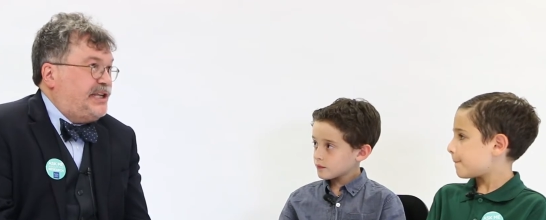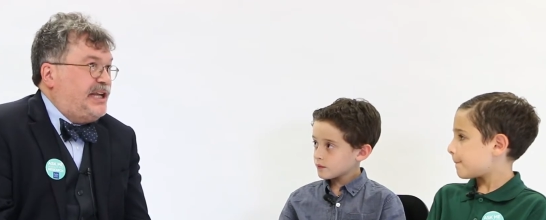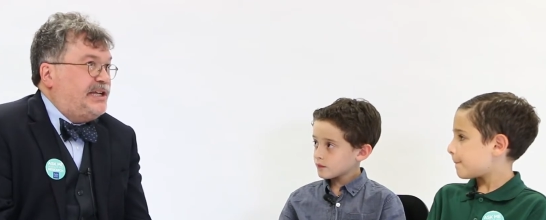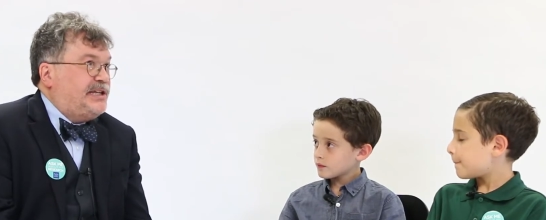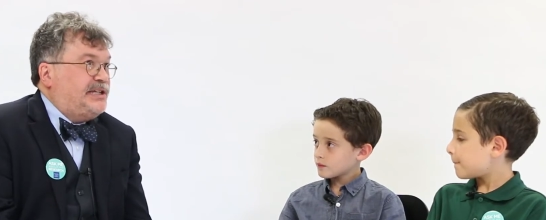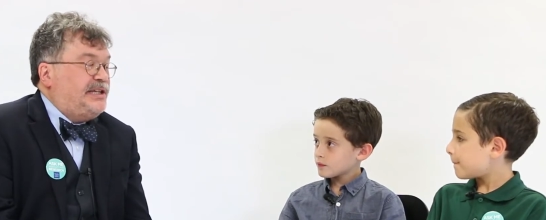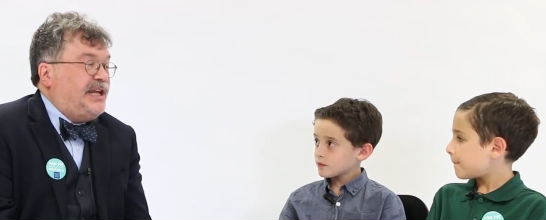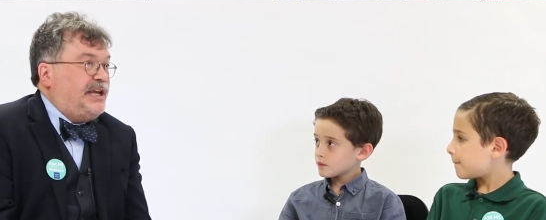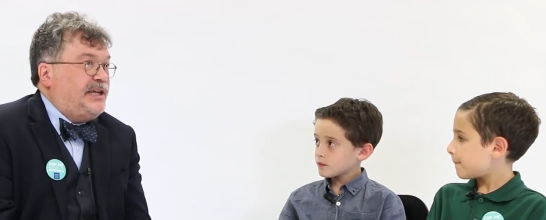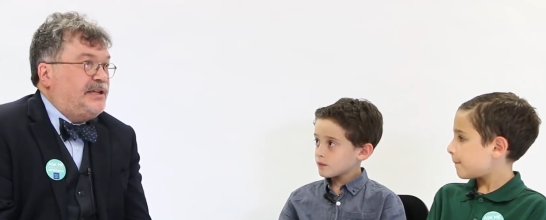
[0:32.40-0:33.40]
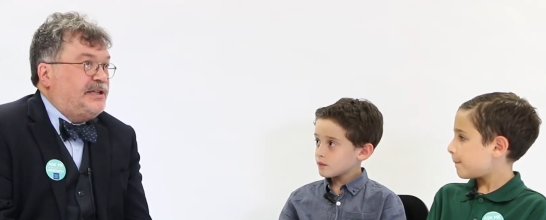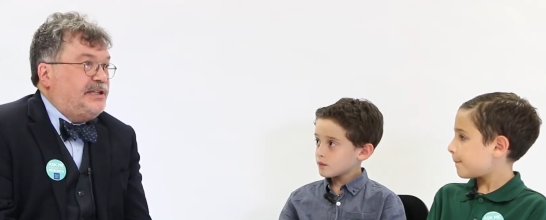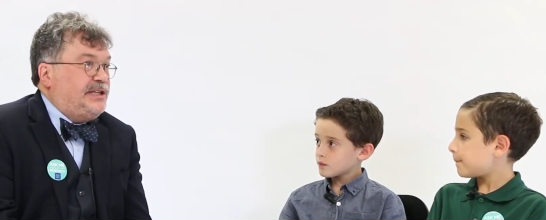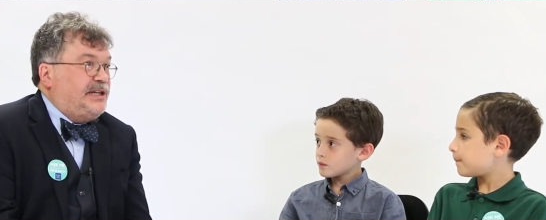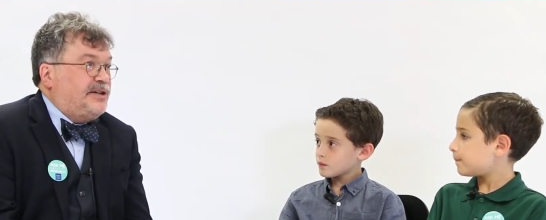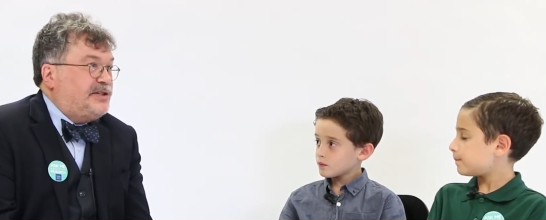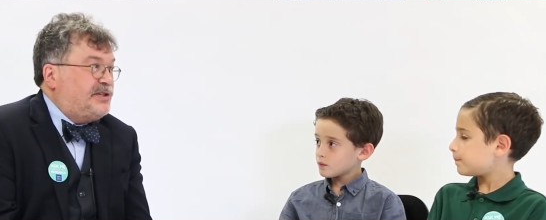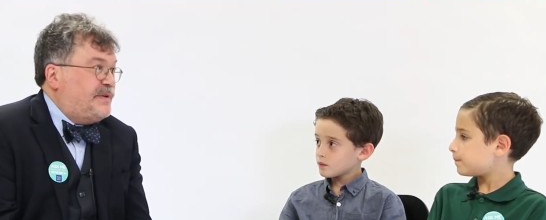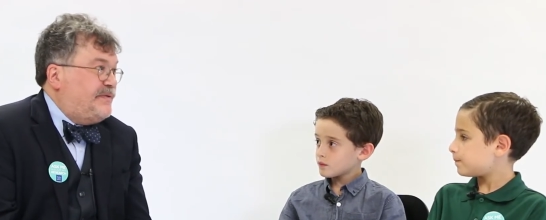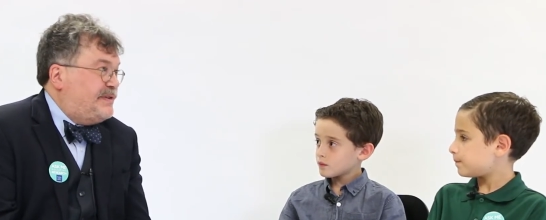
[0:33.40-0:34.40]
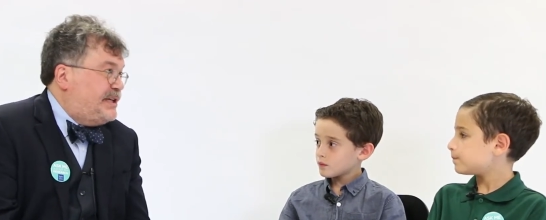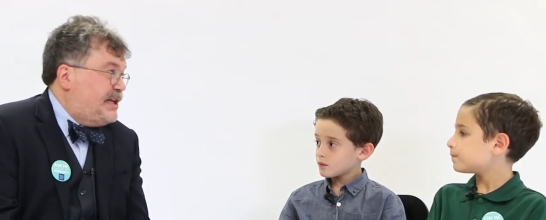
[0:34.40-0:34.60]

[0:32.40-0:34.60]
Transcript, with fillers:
Speaker 1: and it can take years or even